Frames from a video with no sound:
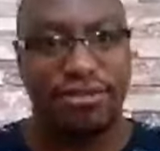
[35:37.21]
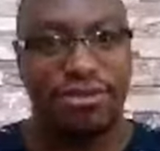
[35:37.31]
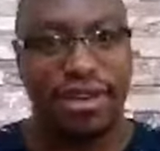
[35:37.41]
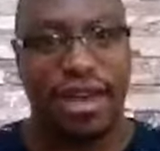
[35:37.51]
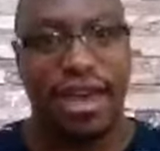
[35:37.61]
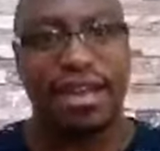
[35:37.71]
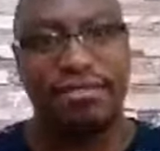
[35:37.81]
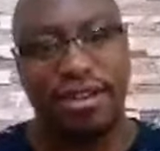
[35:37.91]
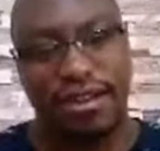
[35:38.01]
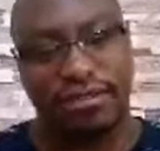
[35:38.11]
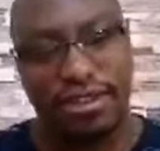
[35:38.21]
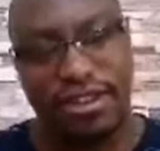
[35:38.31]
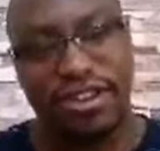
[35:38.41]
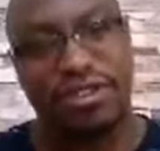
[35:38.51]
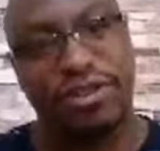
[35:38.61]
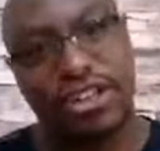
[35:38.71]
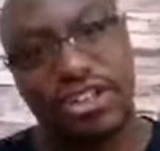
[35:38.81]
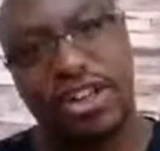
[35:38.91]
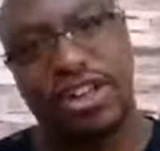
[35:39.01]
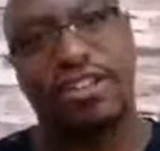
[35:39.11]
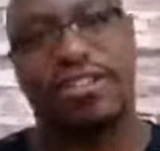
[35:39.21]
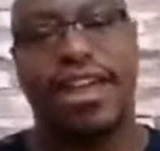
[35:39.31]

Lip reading: if you can, even after this, you can share this